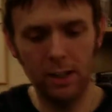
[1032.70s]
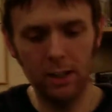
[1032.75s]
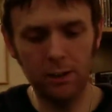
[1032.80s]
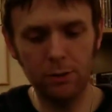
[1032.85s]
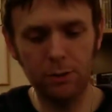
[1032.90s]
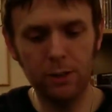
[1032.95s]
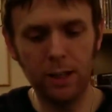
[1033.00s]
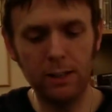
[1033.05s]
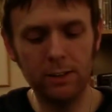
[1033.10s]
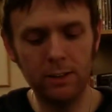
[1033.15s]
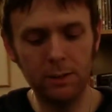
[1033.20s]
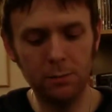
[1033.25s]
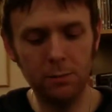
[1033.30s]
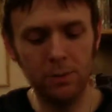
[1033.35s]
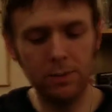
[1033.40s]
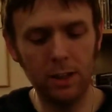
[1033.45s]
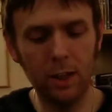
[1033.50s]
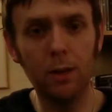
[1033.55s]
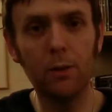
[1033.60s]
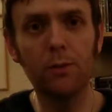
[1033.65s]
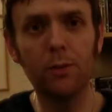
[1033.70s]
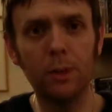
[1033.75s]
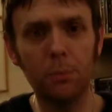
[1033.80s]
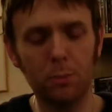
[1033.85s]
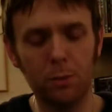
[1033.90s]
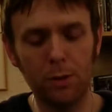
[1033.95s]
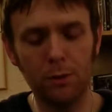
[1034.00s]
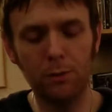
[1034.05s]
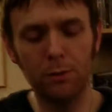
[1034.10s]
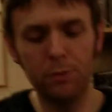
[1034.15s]
created himself, then
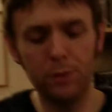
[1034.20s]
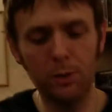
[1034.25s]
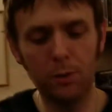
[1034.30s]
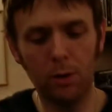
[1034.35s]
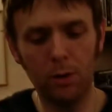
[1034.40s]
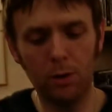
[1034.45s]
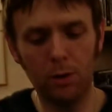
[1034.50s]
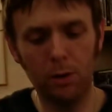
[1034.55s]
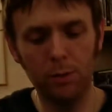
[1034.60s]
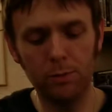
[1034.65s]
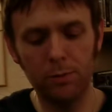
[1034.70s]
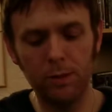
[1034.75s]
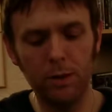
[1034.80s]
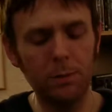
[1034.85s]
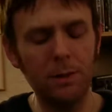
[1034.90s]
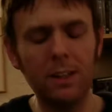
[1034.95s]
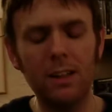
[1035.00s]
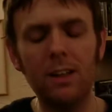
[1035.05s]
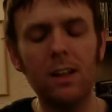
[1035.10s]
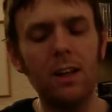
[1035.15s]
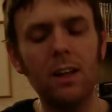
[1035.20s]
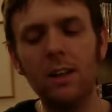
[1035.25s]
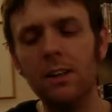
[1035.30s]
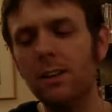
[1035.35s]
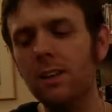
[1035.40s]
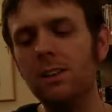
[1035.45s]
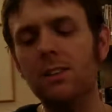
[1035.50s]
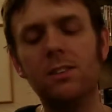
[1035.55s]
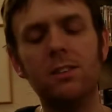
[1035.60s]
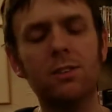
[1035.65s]
put a review on of. I mean,
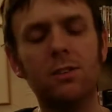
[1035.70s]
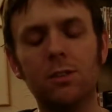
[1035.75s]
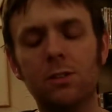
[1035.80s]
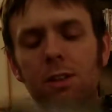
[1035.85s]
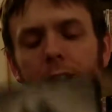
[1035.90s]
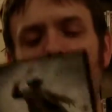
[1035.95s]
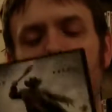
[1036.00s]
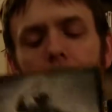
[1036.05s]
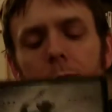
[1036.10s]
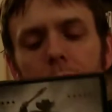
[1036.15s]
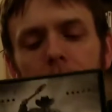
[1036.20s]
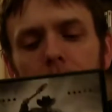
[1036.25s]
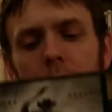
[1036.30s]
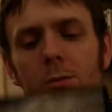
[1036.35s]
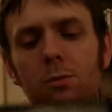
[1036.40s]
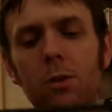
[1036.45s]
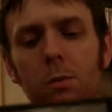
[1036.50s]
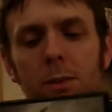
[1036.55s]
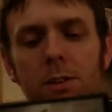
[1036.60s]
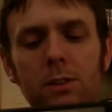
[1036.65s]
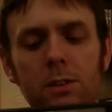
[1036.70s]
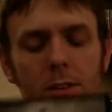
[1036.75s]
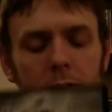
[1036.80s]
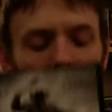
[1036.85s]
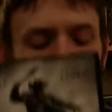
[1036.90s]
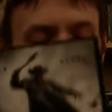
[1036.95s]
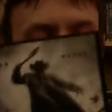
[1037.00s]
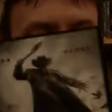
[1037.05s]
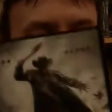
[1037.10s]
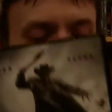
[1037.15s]
this is just absolute rubbish. It's got the
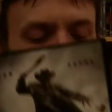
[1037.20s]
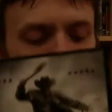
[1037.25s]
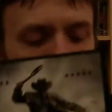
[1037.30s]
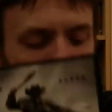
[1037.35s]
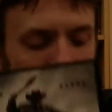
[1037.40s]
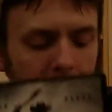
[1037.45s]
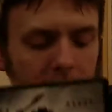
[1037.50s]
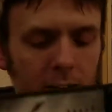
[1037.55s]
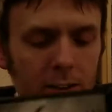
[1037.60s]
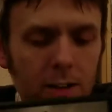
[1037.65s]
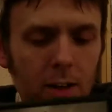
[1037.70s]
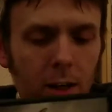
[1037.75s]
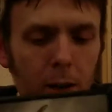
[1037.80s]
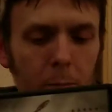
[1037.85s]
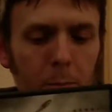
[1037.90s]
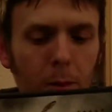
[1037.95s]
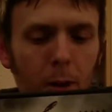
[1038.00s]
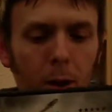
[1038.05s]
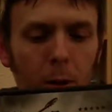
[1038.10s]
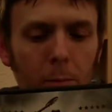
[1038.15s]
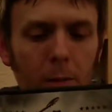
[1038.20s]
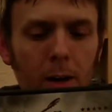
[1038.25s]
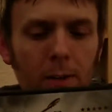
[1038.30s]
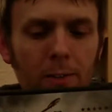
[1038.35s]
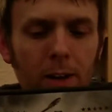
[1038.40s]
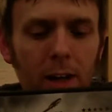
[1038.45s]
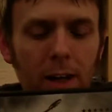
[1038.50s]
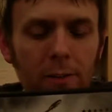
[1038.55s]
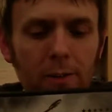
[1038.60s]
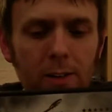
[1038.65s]
worst CGI bomb I've
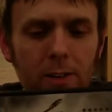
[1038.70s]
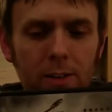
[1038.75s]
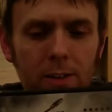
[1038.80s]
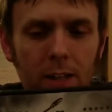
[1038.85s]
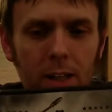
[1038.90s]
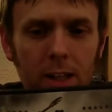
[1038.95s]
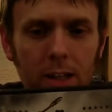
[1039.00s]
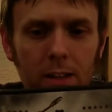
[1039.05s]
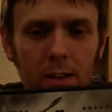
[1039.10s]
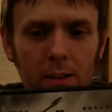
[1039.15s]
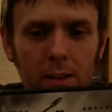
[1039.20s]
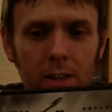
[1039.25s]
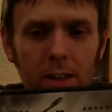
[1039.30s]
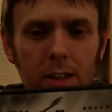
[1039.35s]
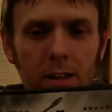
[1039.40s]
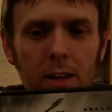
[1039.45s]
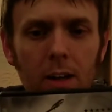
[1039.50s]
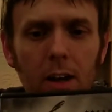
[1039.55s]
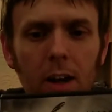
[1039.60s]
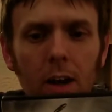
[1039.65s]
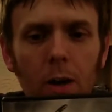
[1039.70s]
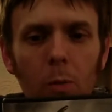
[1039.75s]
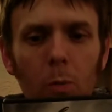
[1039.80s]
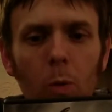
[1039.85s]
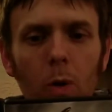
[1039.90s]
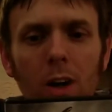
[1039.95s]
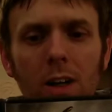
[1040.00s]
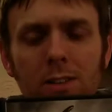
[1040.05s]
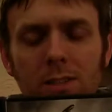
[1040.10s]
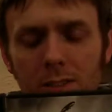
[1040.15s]
ever seen on it. And
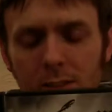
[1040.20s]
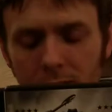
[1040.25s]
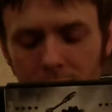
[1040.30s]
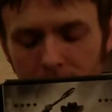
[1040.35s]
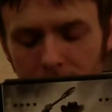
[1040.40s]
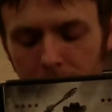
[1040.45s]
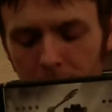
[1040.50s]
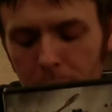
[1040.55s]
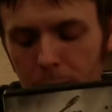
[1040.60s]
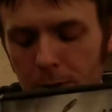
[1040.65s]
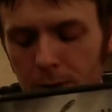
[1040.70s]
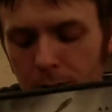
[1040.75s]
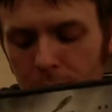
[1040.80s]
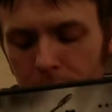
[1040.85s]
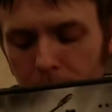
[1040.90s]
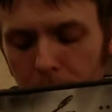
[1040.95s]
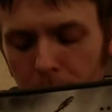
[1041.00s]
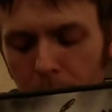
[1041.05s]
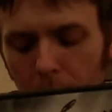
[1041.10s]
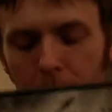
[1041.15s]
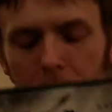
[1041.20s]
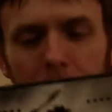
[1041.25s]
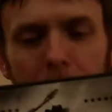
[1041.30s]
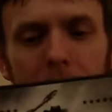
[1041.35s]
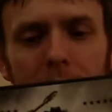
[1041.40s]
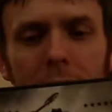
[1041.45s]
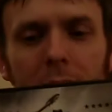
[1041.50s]
why is it Creeper using bombs